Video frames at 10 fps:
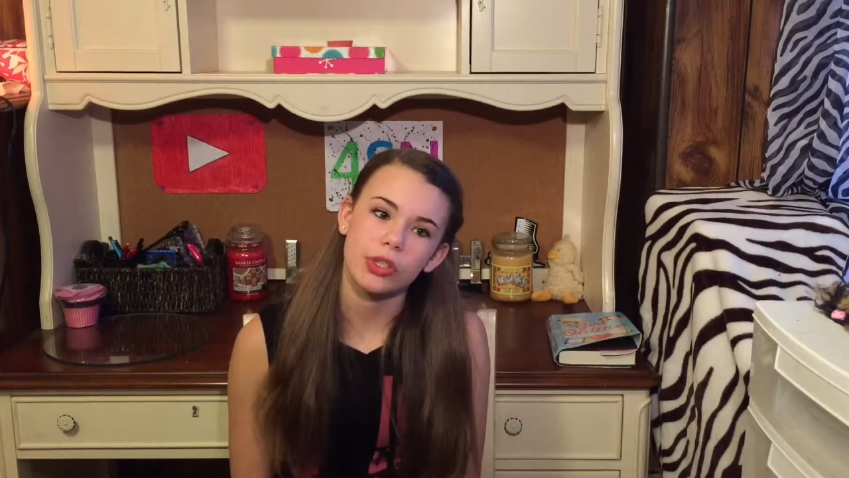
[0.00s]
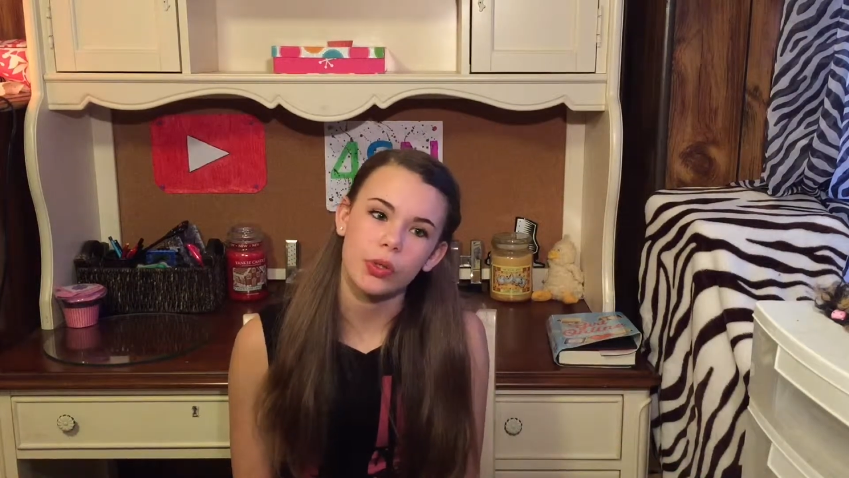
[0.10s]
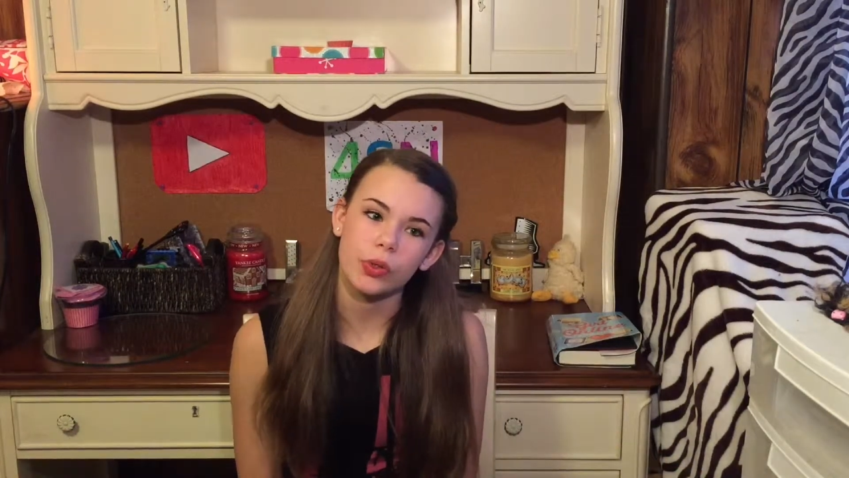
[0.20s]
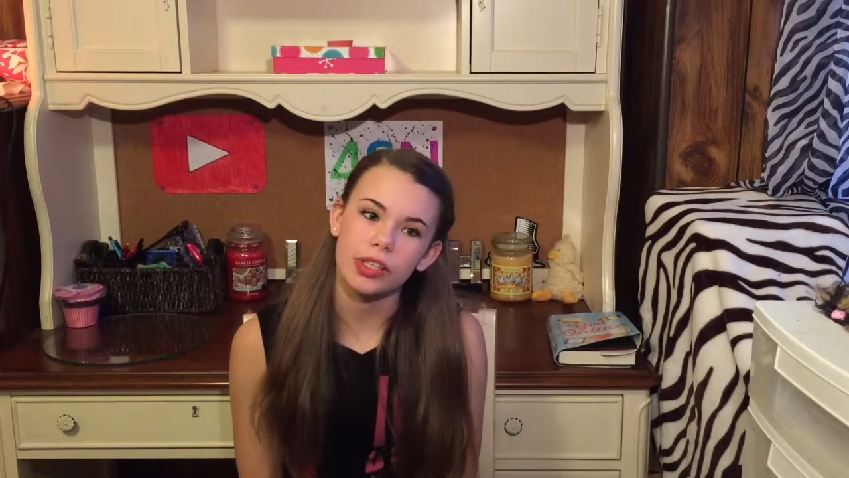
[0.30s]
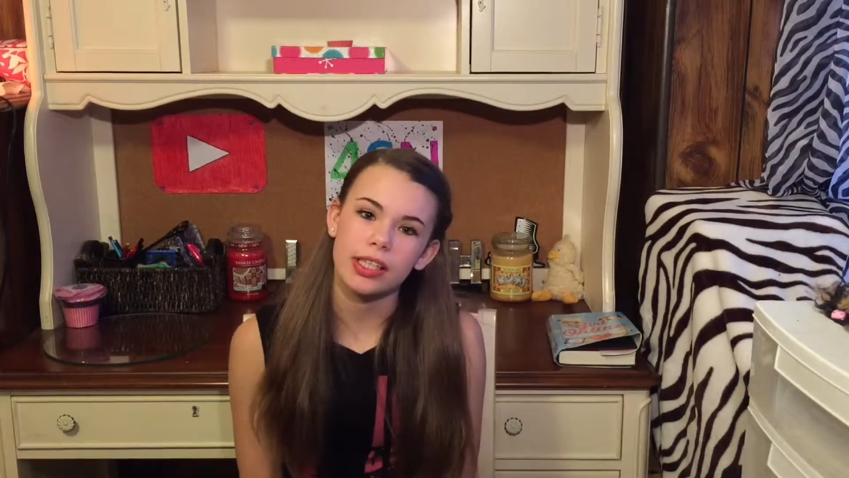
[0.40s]

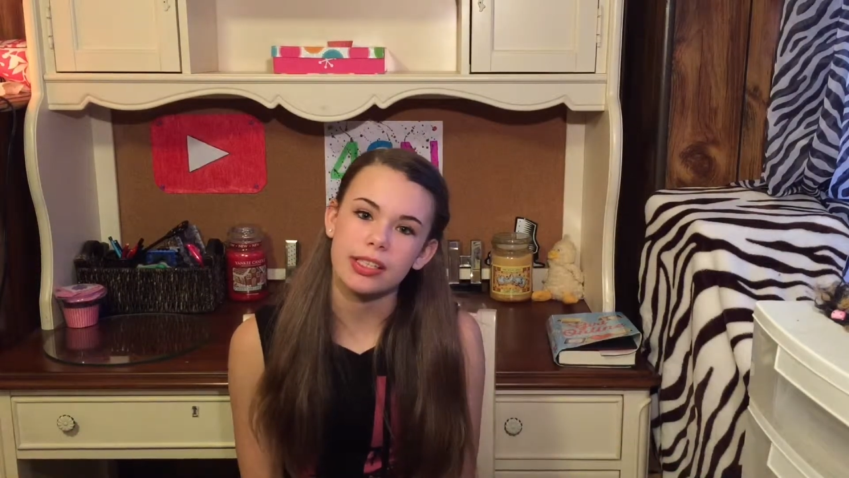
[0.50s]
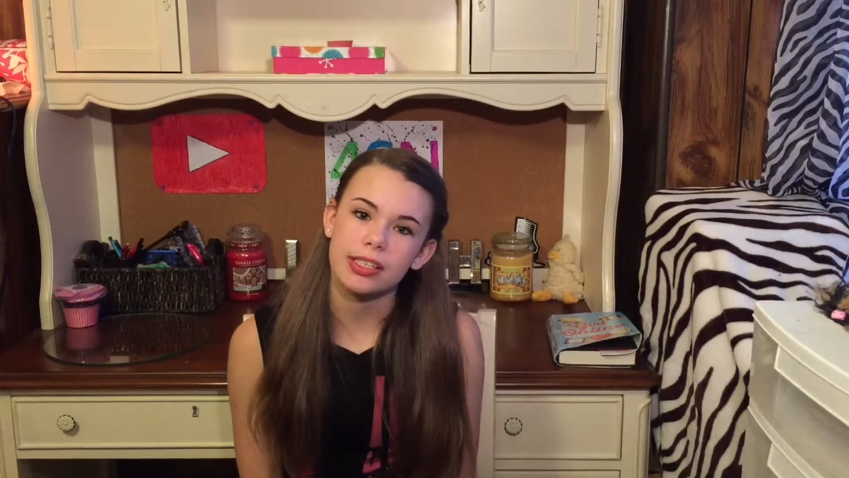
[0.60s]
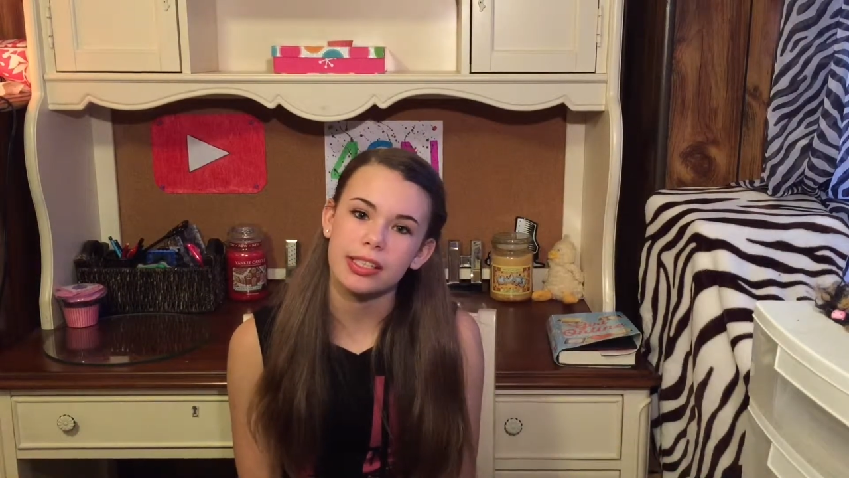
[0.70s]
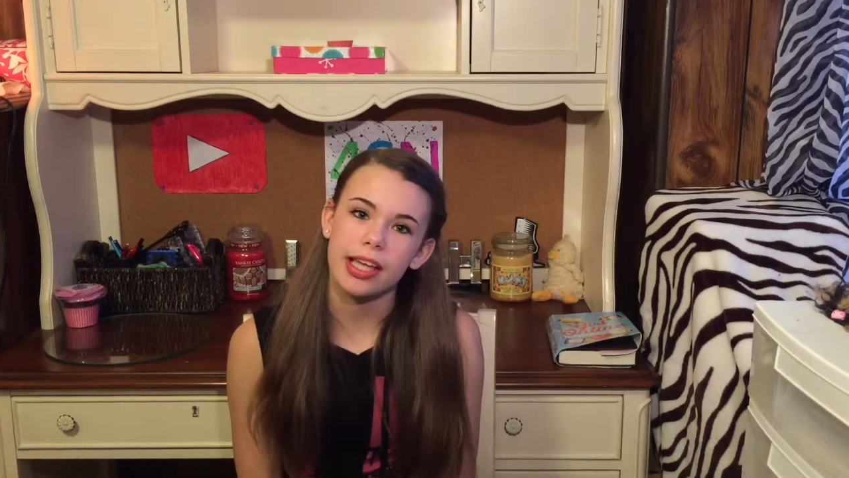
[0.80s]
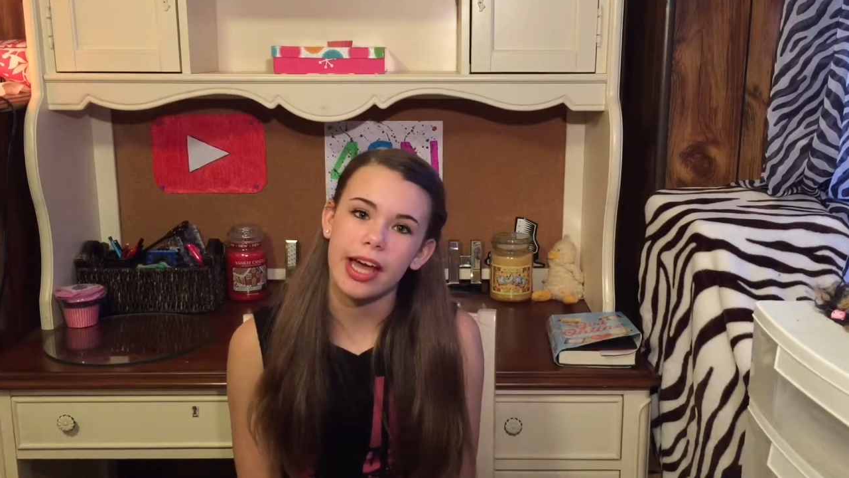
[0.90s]
told
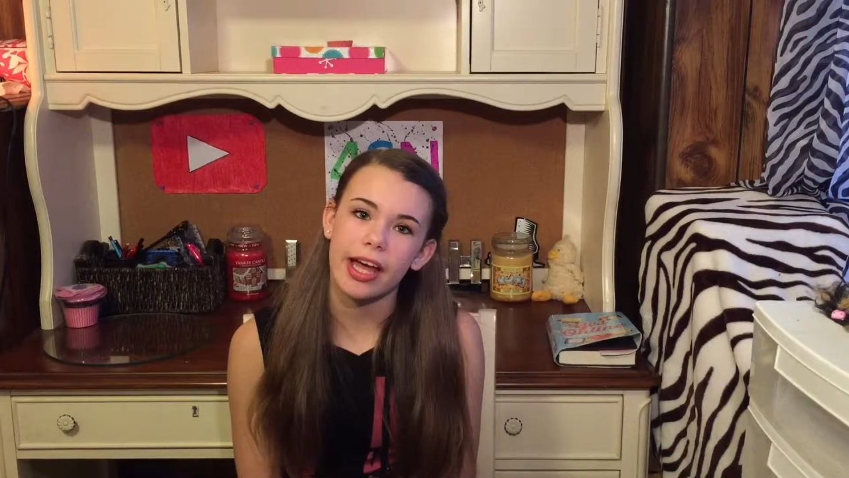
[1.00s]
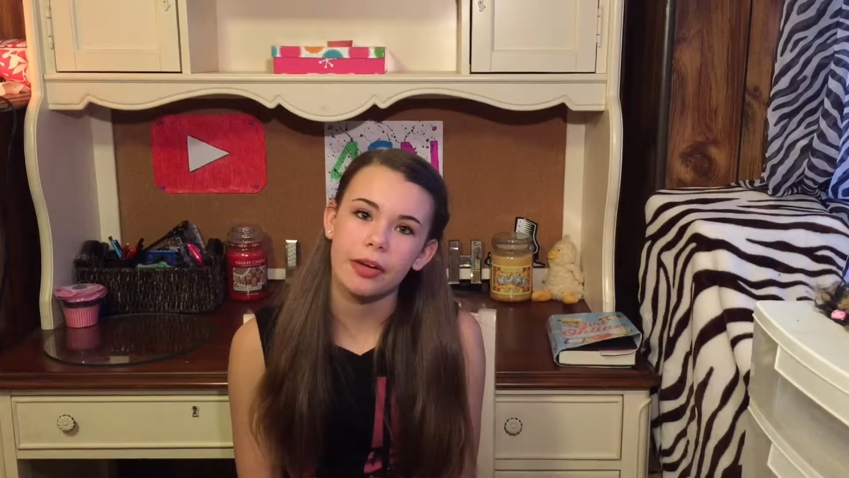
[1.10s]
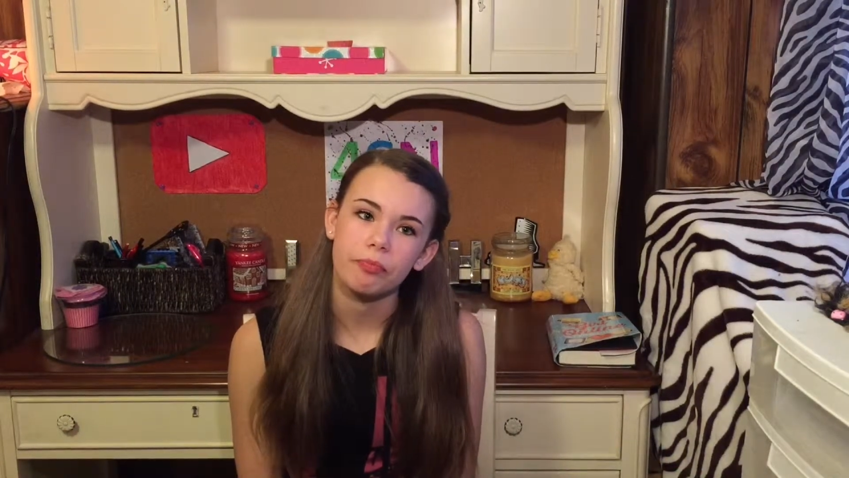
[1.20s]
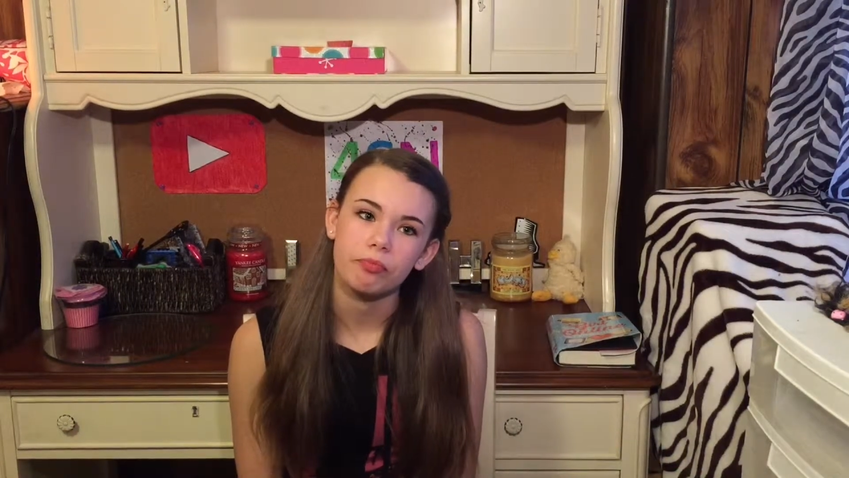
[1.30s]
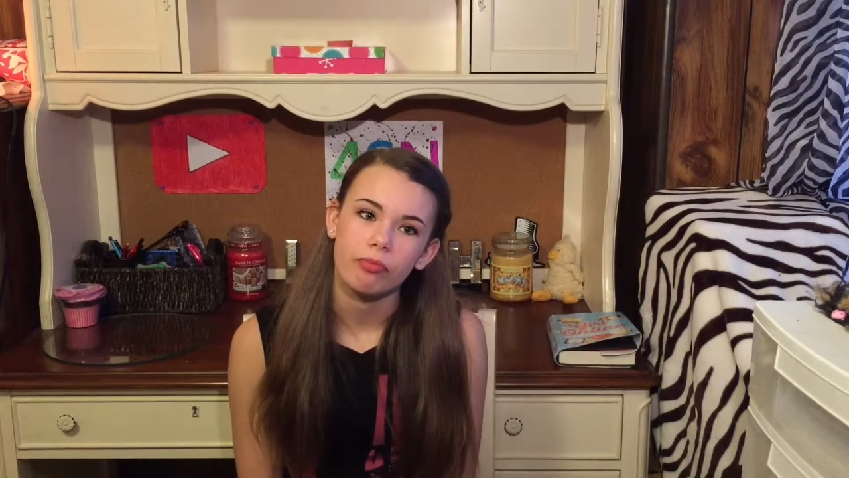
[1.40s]
us
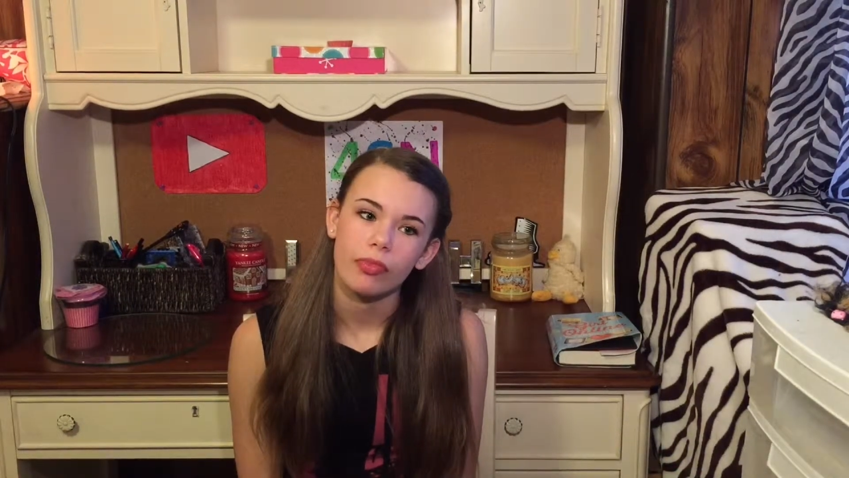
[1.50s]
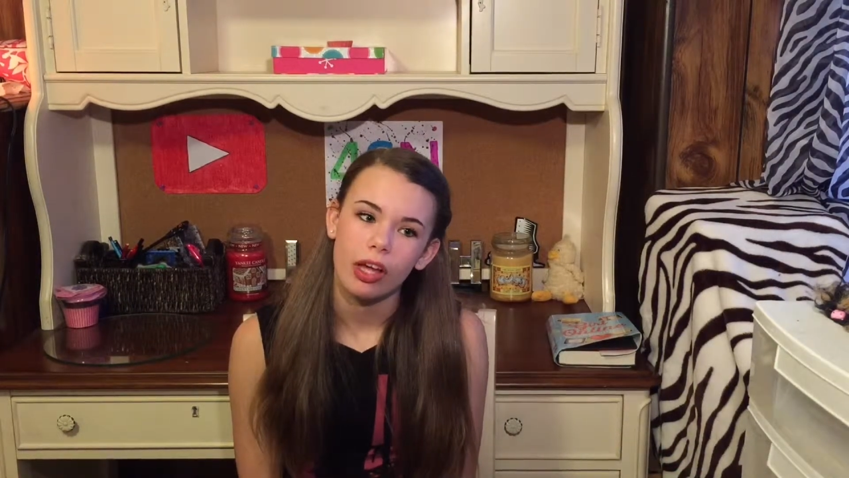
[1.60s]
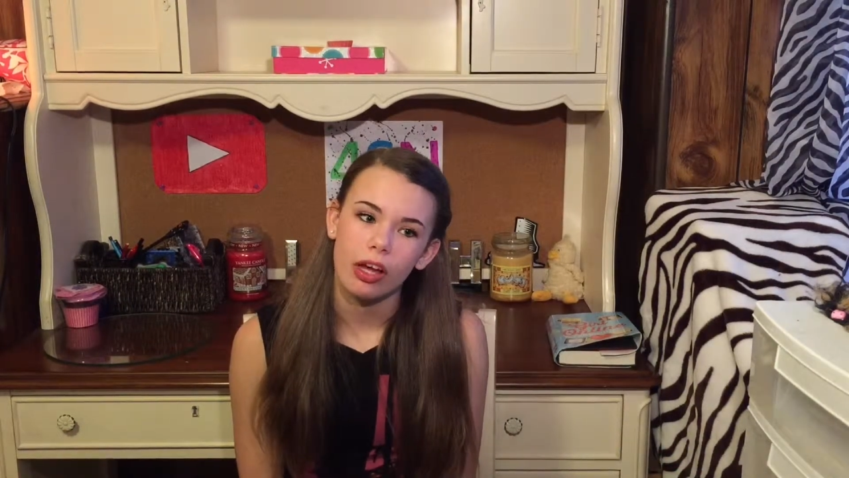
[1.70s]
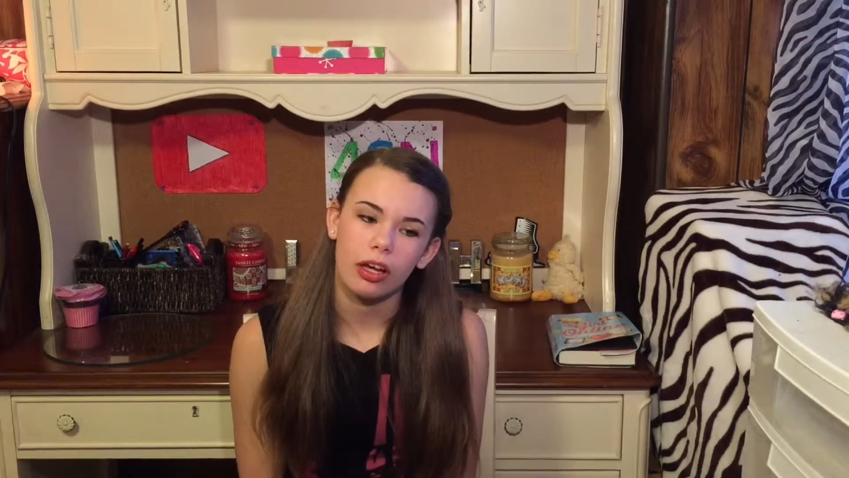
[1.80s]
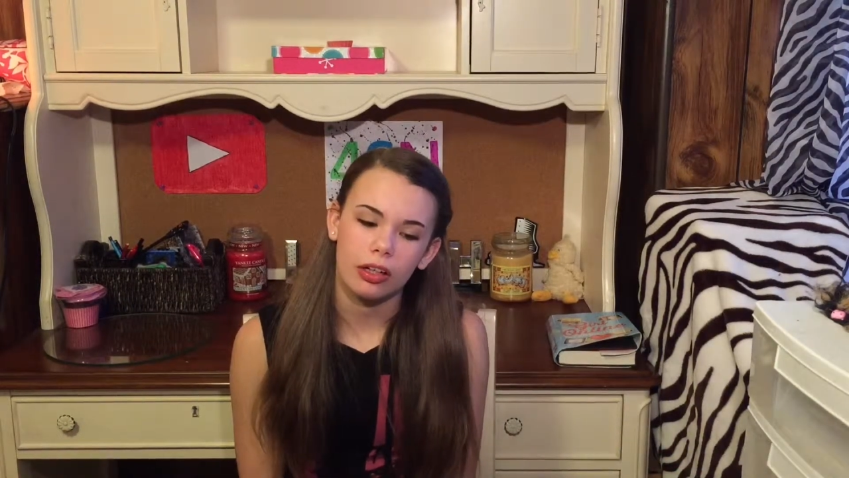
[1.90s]
that
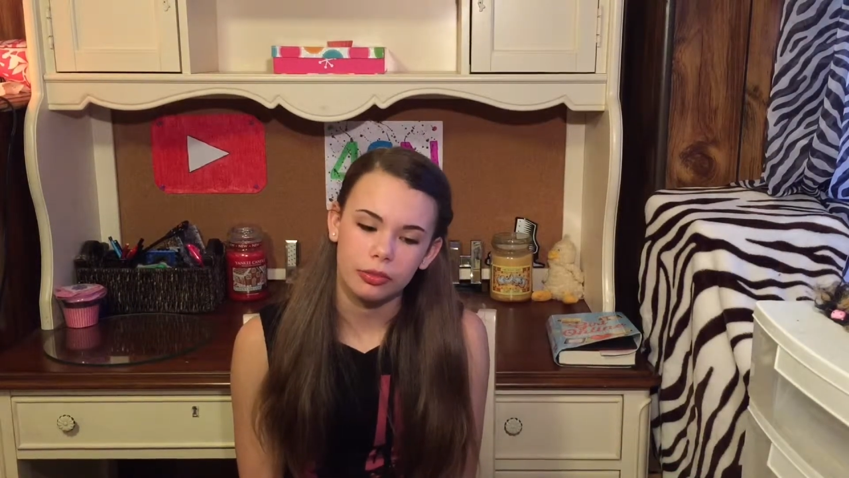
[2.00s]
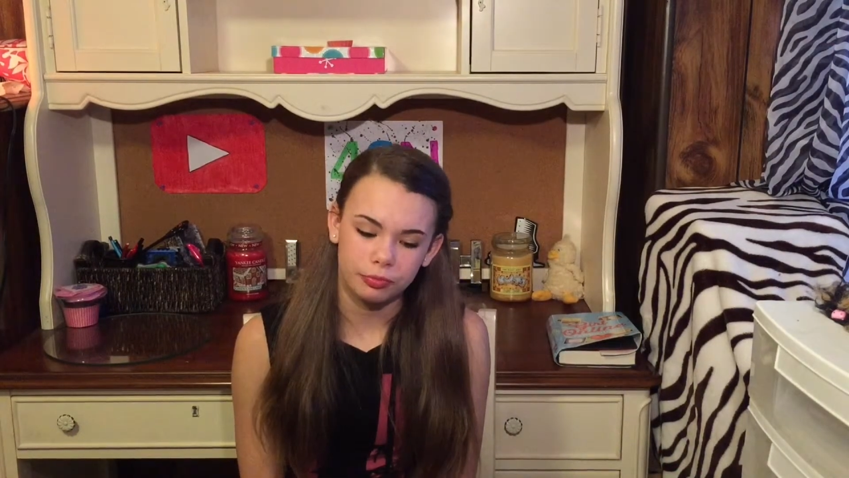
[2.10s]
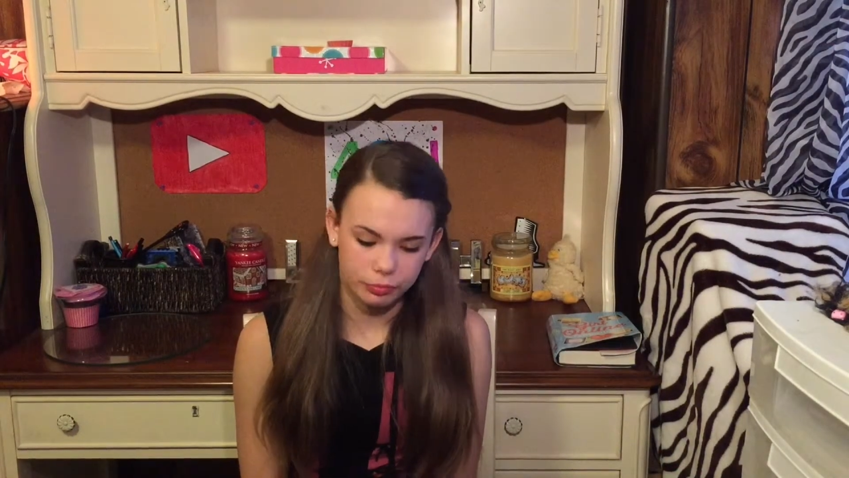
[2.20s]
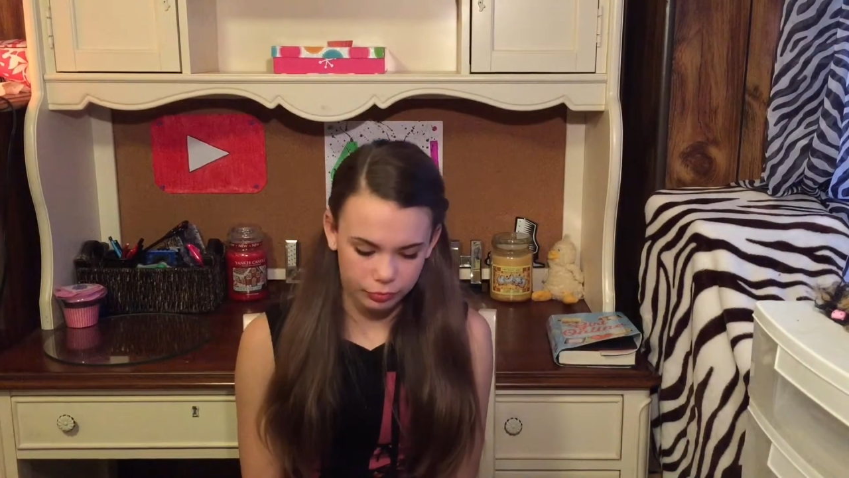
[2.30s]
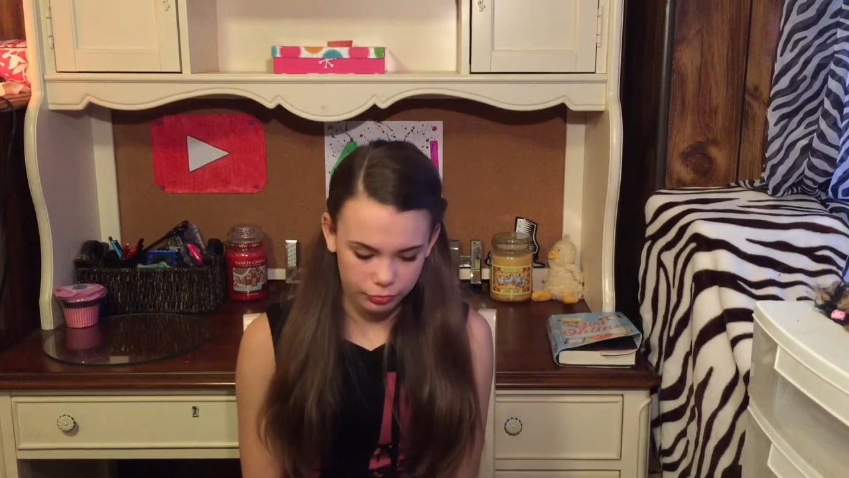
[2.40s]
that